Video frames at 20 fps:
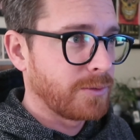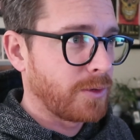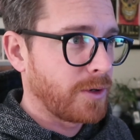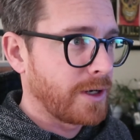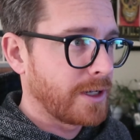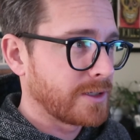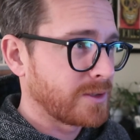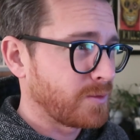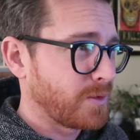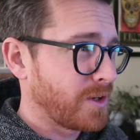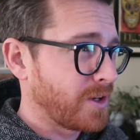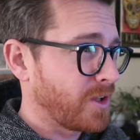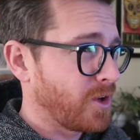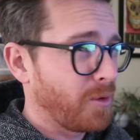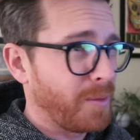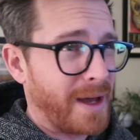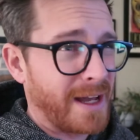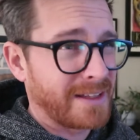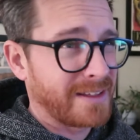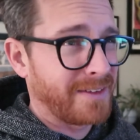whereas we're gonna
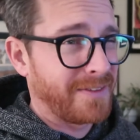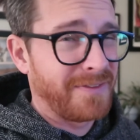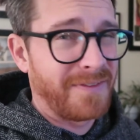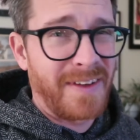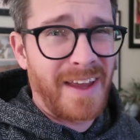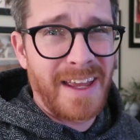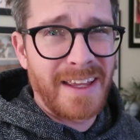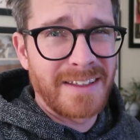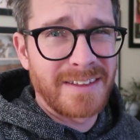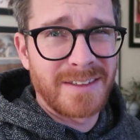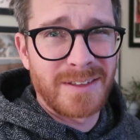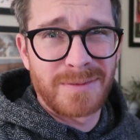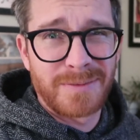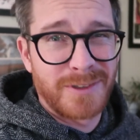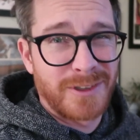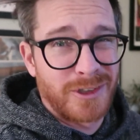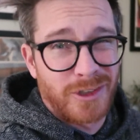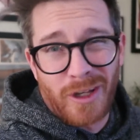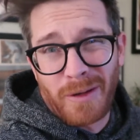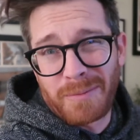go back to phase
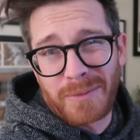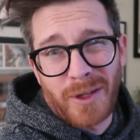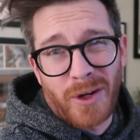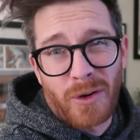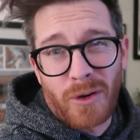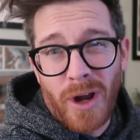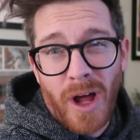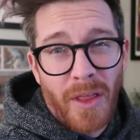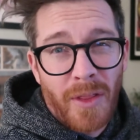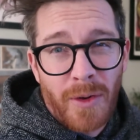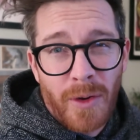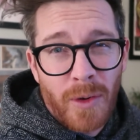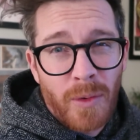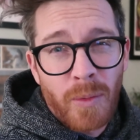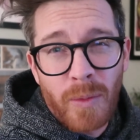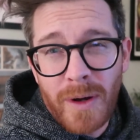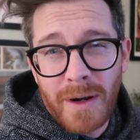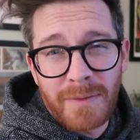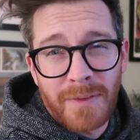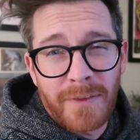something or other,
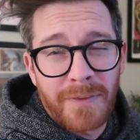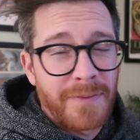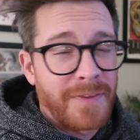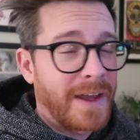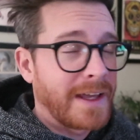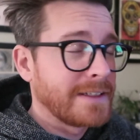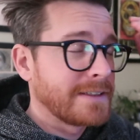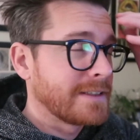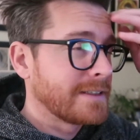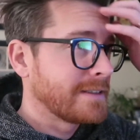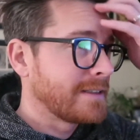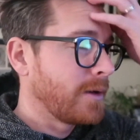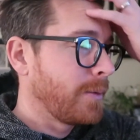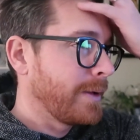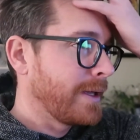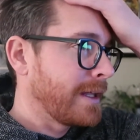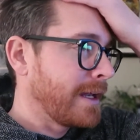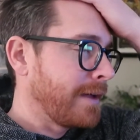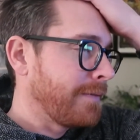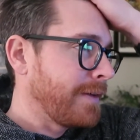whatever phase is that
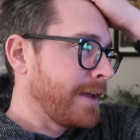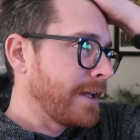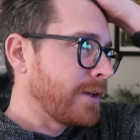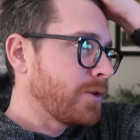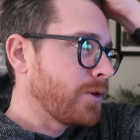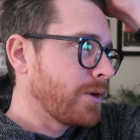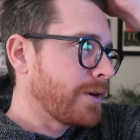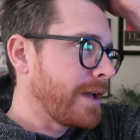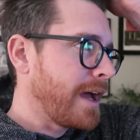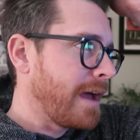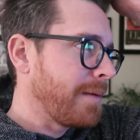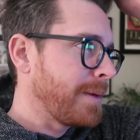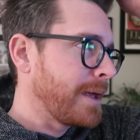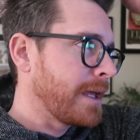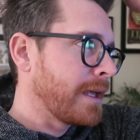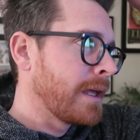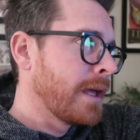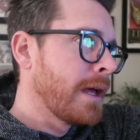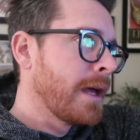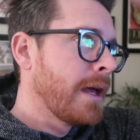we can have indoor
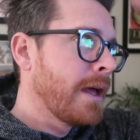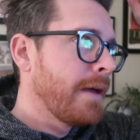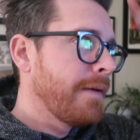diming,